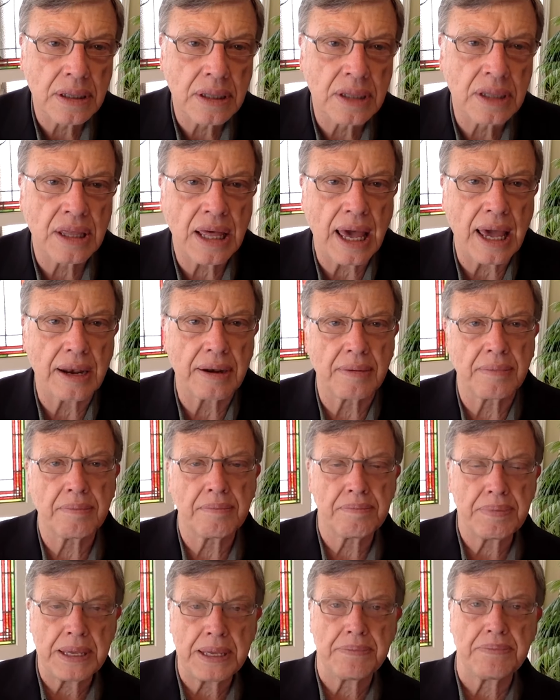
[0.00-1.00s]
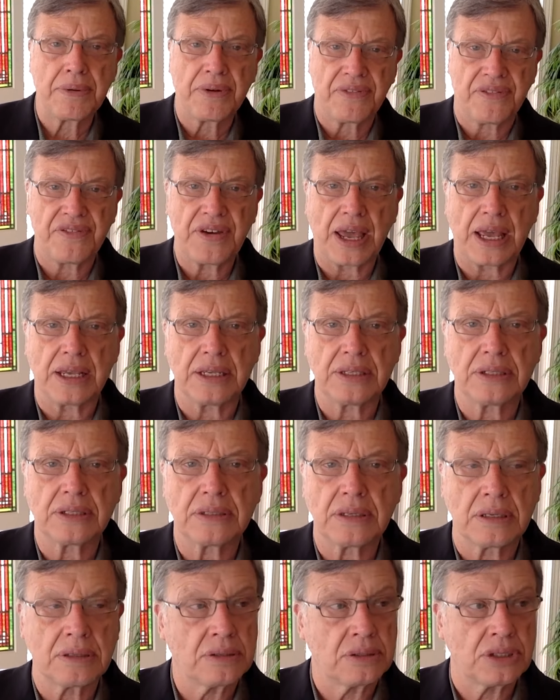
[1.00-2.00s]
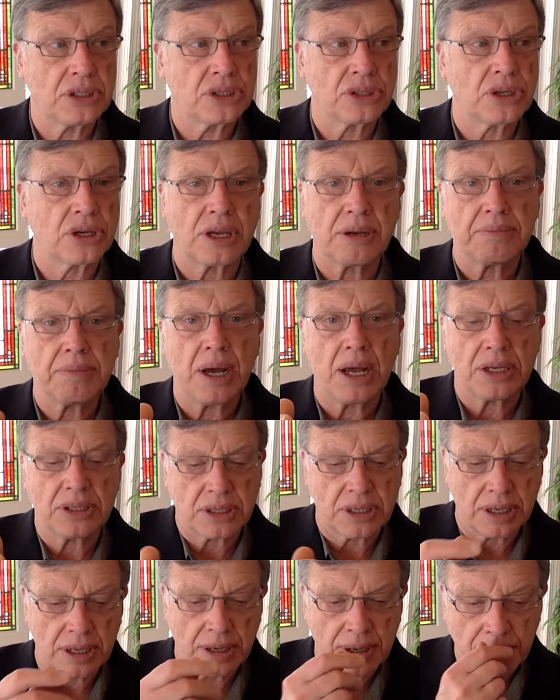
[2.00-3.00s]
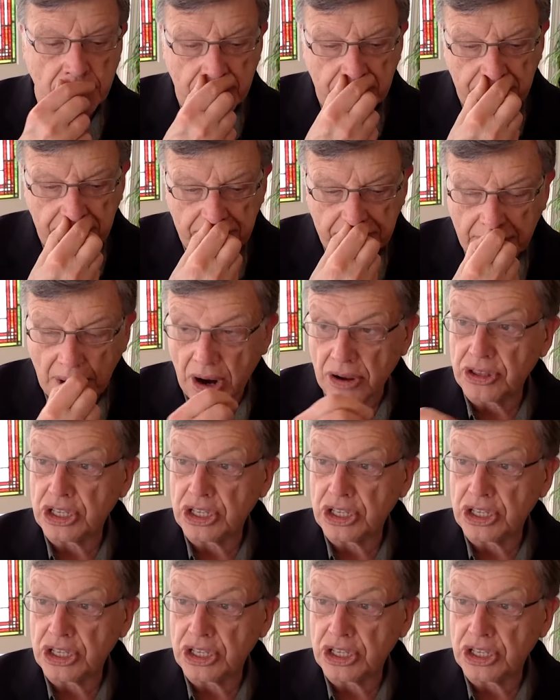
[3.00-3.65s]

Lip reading: that people face, and just look at Musk, are